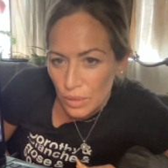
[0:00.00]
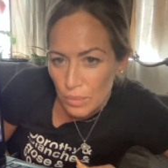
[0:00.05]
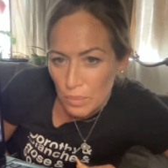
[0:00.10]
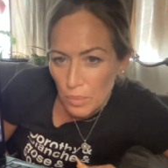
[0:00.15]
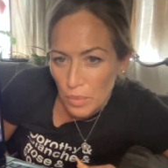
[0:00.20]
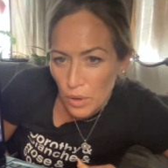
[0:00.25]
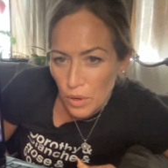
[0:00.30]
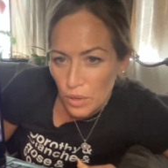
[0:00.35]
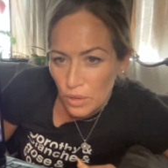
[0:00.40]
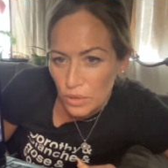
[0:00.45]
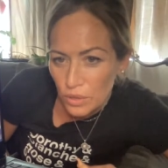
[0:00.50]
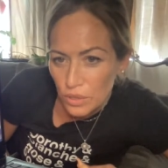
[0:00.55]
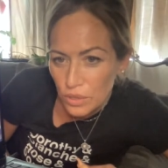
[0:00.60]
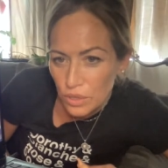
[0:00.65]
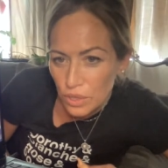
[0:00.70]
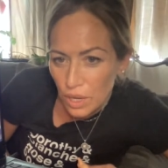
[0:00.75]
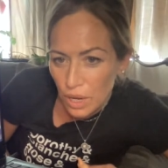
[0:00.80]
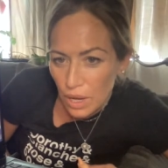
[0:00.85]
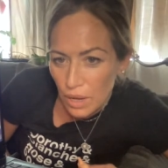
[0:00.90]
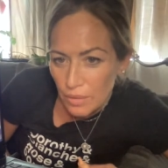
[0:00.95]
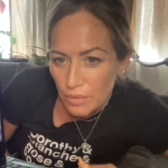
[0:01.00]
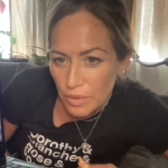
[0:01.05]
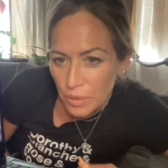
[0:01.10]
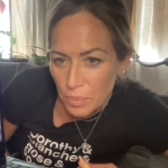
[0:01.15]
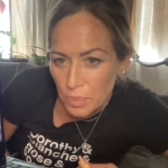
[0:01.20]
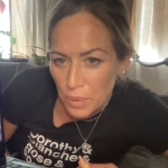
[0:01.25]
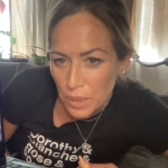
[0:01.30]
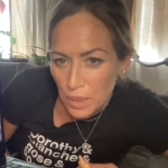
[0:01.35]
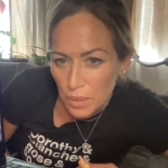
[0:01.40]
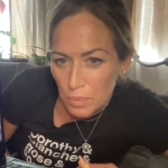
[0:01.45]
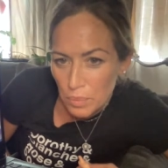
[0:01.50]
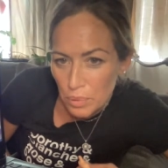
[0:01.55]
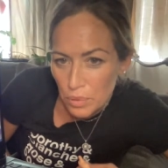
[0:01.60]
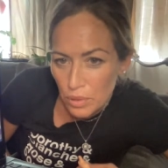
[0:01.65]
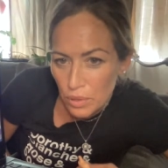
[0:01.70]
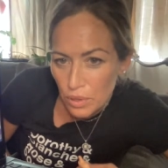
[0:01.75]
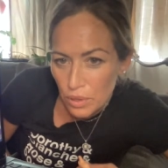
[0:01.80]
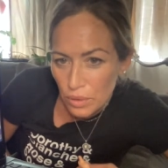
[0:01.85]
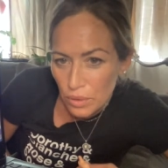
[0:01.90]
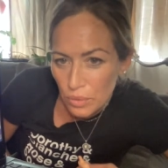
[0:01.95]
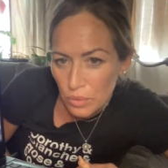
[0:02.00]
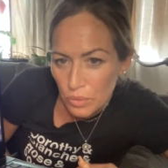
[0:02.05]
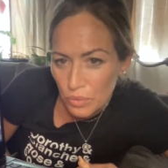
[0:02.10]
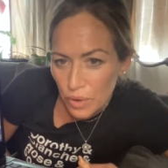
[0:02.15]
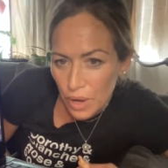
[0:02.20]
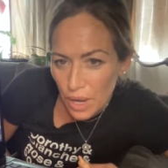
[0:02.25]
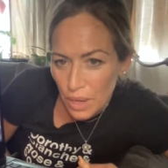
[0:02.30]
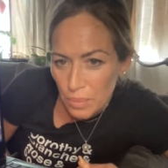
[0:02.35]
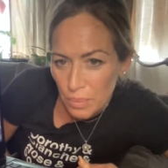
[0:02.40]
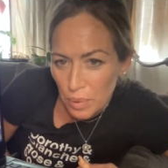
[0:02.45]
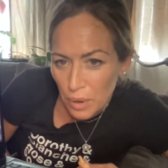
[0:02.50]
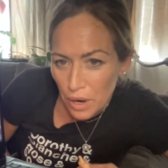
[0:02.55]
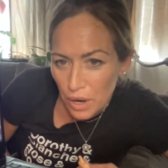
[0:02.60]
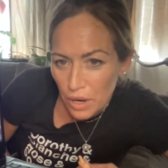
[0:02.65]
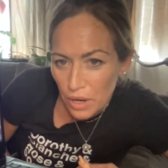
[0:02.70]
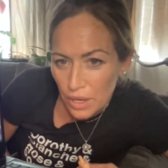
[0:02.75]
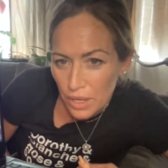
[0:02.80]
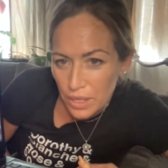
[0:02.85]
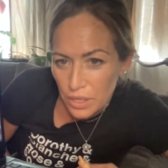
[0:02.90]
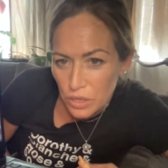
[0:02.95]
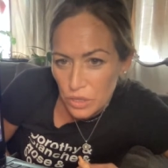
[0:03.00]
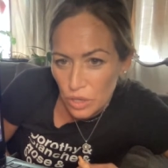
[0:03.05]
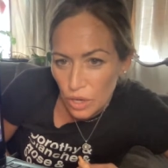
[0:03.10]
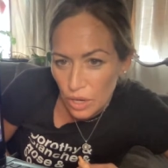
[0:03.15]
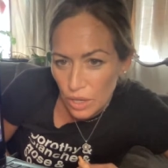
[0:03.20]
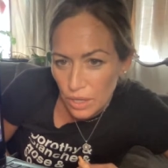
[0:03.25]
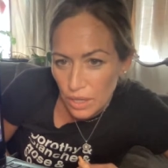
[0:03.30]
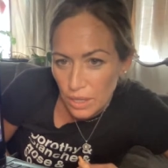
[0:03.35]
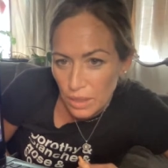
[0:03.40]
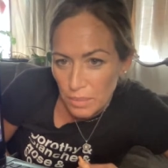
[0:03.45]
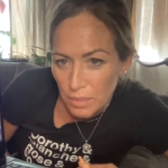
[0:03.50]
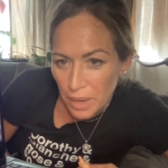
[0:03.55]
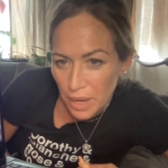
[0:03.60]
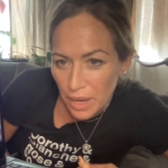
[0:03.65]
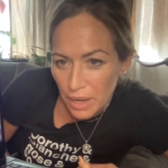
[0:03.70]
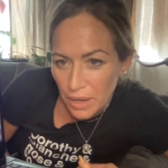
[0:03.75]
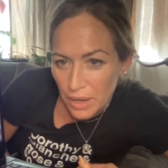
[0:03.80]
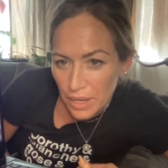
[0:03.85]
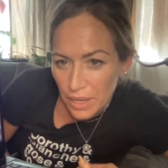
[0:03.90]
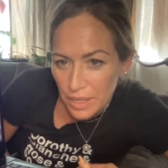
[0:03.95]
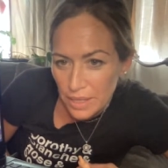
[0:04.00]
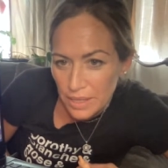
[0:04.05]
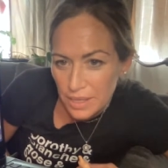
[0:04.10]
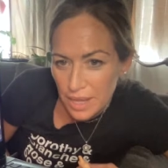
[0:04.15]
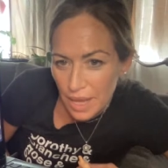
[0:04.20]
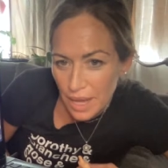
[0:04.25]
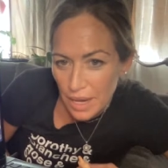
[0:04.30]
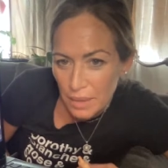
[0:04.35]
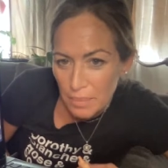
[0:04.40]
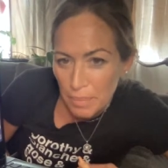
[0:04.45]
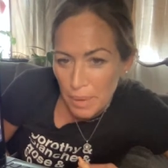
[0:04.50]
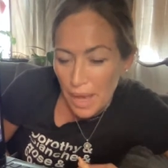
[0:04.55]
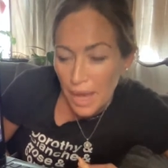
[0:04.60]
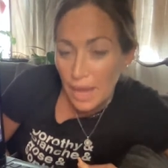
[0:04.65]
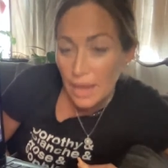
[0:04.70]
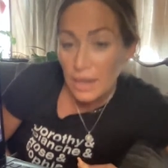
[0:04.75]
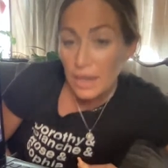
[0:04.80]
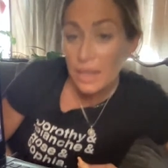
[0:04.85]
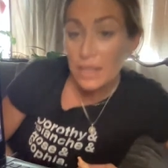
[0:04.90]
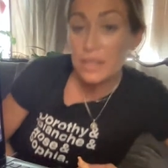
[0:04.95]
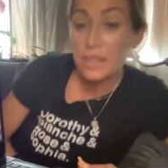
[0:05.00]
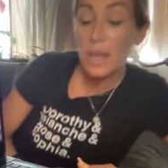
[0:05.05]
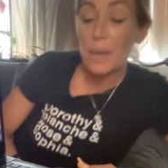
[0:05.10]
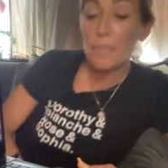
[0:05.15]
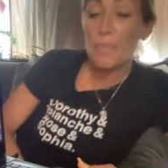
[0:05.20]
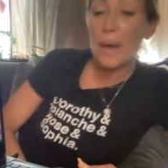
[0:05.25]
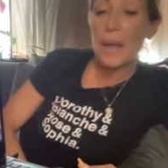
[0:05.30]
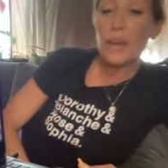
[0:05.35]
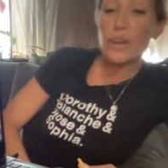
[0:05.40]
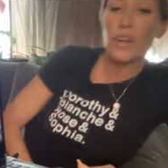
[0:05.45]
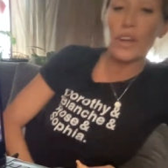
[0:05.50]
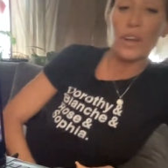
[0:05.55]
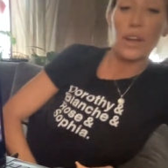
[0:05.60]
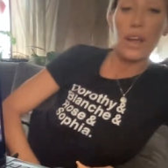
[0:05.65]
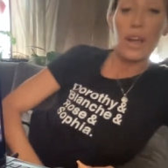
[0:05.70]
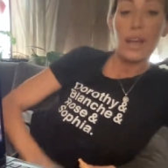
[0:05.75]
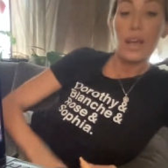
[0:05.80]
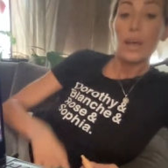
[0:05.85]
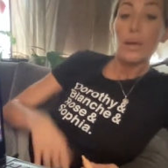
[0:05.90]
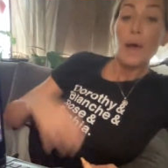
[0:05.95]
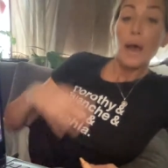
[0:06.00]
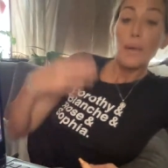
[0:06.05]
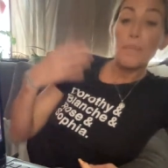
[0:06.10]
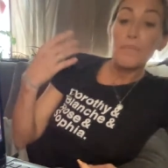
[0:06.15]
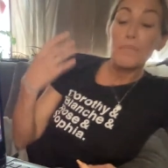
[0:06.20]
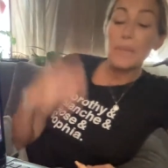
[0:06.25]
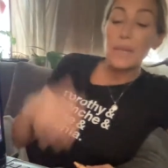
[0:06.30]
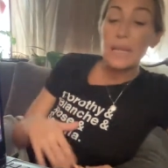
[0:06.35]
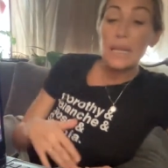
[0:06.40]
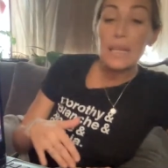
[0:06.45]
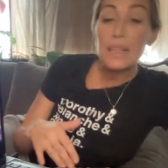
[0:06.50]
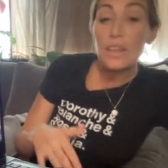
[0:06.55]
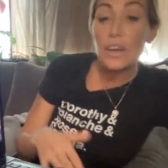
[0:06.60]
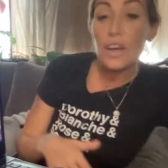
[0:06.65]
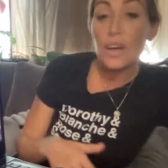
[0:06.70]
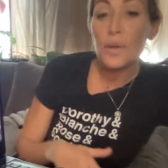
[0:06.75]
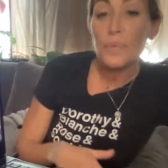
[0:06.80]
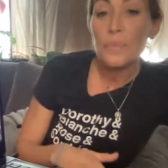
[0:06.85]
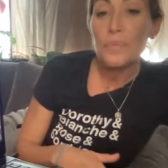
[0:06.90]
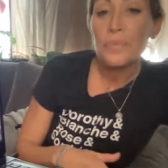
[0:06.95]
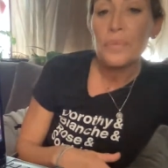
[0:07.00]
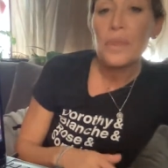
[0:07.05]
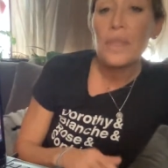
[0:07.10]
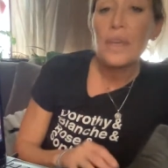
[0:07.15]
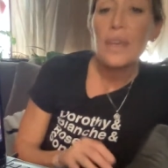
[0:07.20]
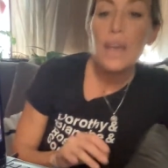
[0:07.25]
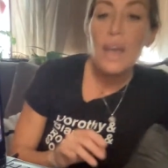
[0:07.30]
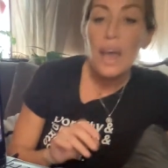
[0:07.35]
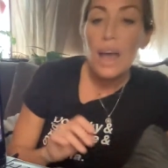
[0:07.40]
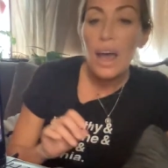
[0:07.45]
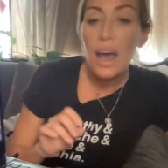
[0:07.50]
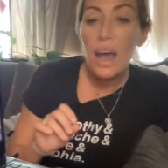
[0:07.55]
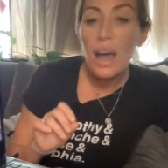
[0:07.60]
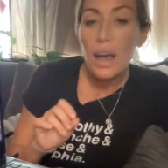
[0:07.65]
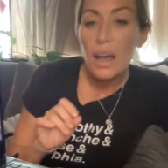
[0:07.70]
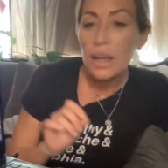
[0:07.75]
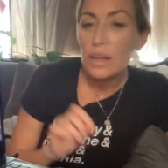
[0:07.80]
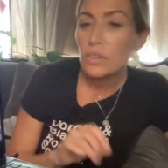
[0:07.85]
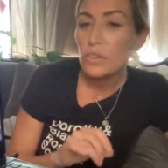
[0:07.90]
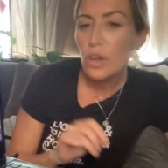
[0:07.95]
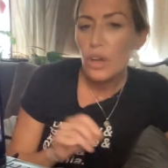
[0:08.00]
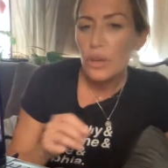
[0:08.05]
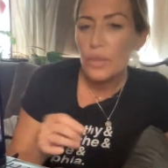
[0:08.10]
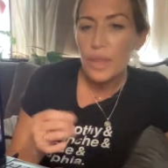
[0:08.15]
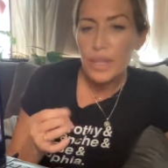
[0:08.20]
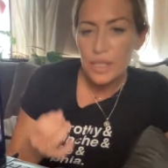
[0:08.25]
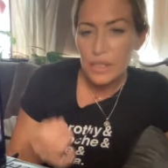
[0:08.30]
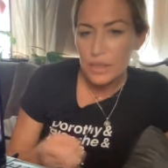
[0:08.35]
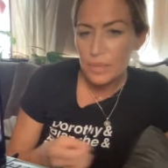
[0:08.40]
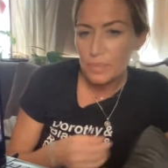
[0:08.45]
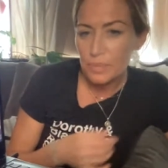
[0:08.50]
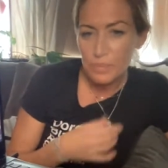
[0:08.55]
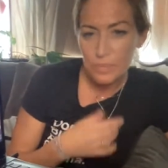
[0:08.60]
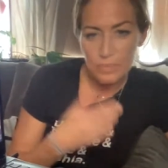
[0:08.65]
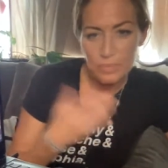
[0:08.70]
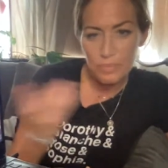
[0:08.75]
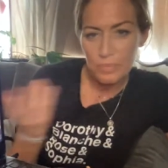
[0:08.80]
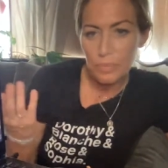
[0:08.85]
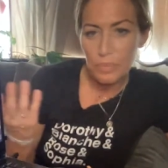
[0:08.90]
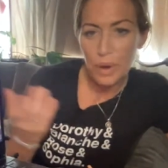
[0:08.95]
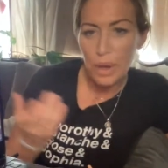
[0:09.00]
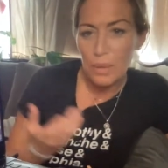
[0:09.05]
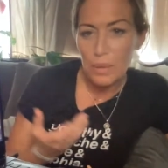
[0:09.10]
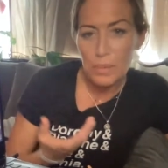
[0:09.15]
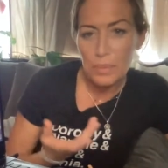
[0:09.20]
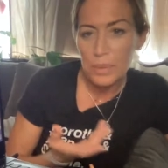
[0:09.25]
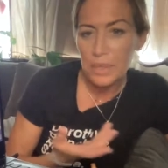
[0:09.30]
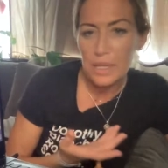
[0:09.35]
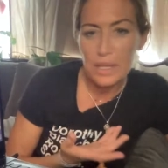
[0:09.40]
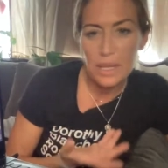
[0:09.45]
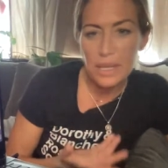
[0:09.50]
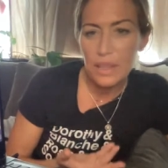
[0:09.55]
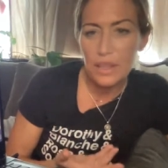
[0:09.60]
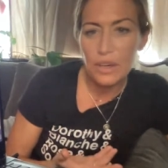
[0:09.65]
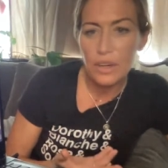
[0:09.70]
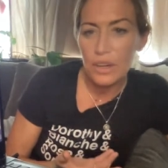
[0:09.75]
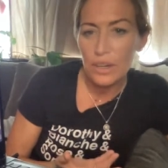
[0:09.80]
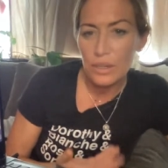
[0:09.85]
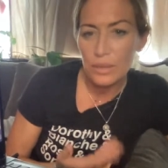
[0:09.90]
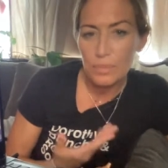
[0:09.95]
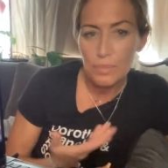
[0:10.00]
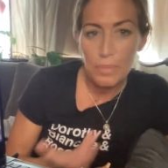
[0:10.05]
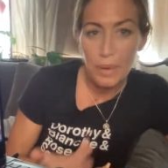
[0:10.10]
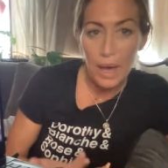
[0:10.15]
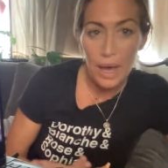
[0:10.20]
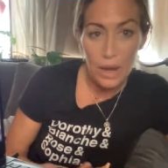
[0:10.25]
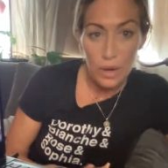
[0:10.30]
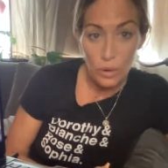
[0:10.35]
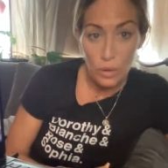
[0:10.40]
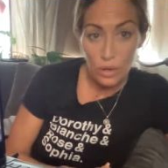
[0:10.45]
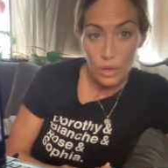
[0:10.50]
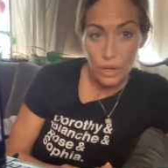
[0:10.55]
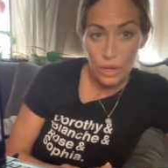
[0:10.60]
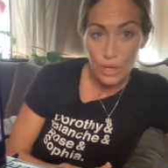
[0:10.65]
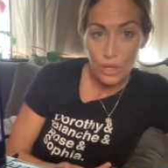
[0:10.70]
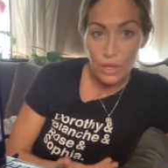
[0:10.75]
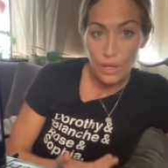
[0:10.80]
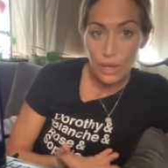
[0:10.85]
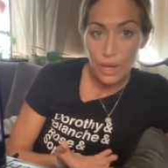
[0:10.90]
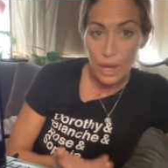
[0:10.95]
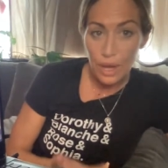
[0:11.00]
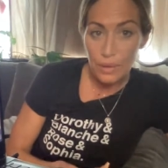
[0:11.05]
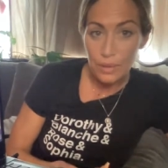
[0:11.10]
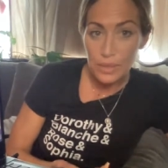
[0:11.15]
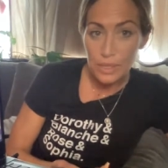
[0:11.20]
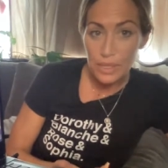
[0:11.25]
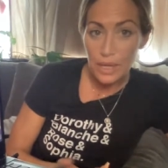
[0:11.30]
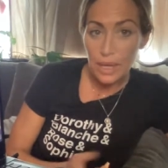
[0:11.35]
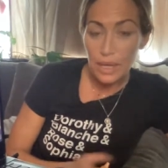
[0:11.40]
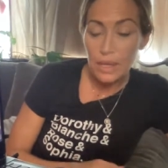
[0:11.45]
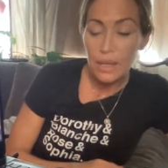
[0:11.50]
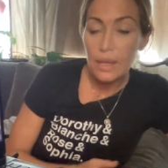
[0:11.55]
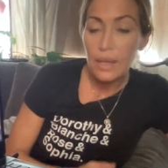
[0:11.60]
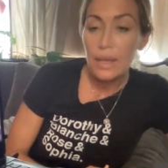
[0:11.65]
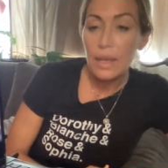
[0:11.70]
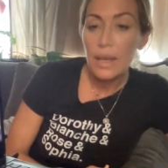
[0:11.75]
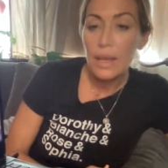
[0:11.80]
most of the people red bar is talking about. Is that a bad? Is that bad or good? Me neither. No, that's probably neither bad or good, I would say.